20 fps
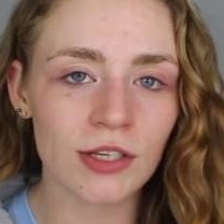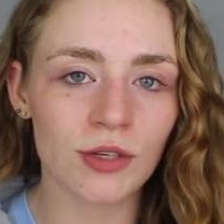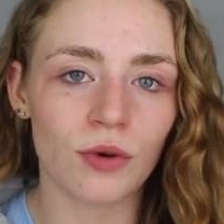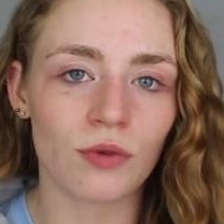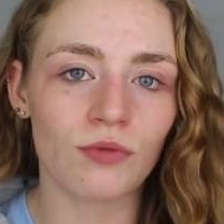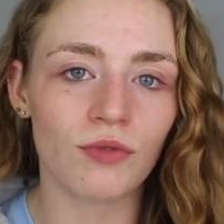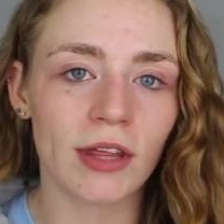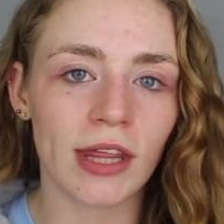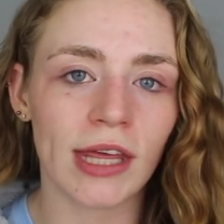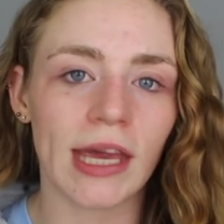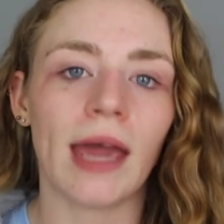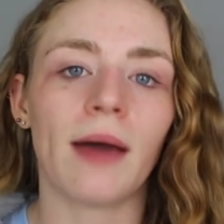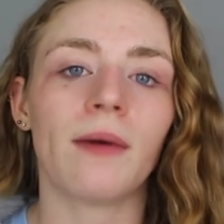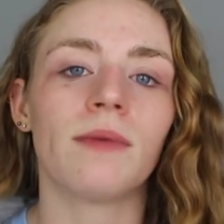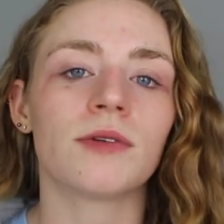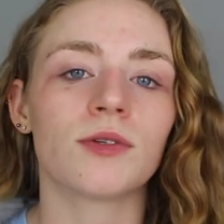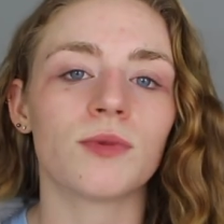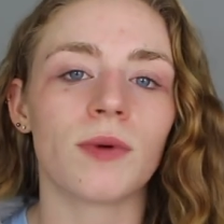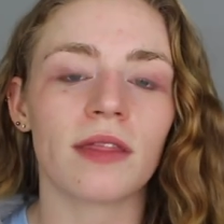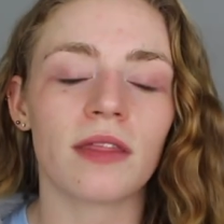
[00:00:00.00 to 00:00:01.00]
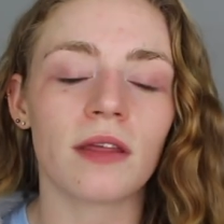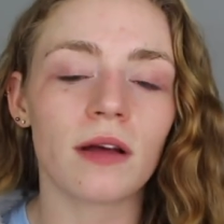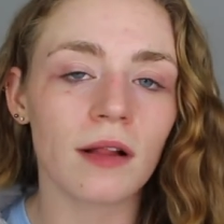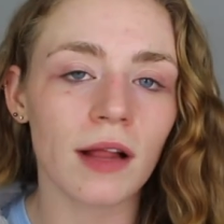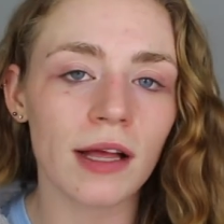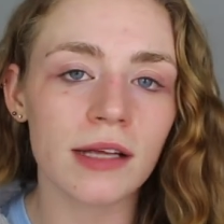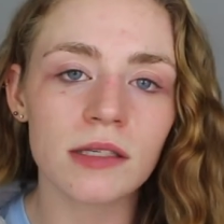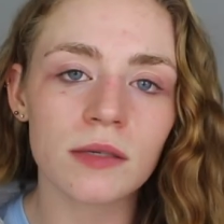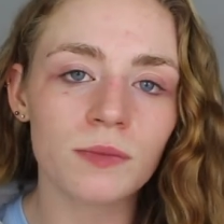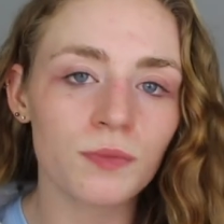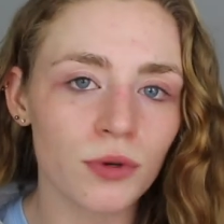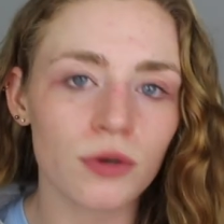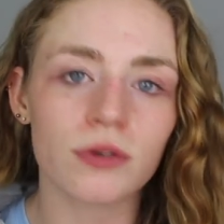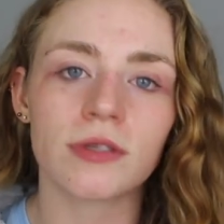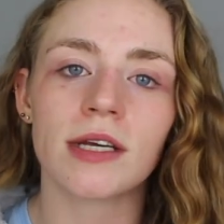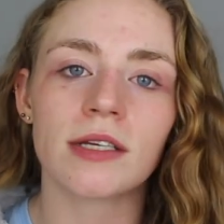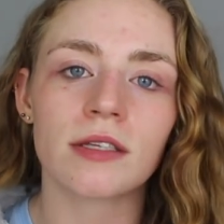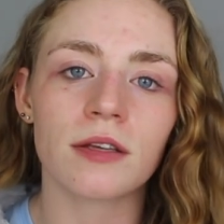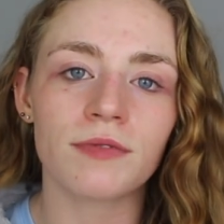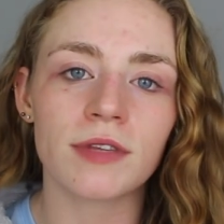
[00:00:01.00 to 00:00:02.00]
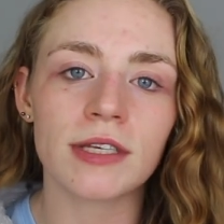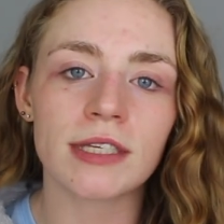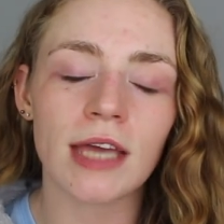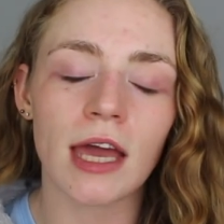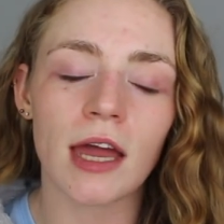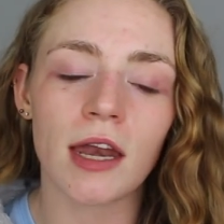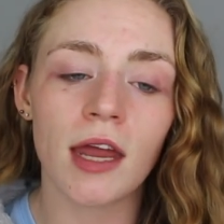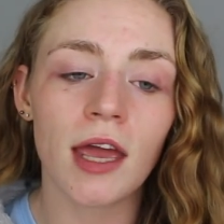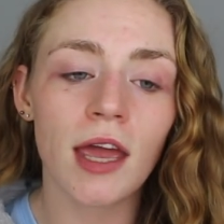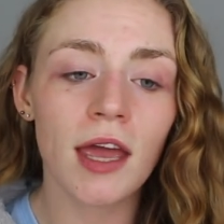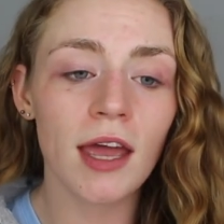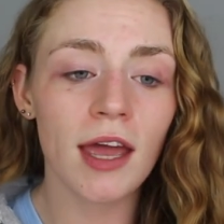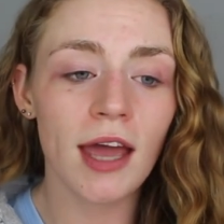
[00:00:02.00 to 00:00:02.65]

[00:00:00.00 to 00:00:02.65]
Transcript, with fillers: so it really helps with the cleansing process of the skin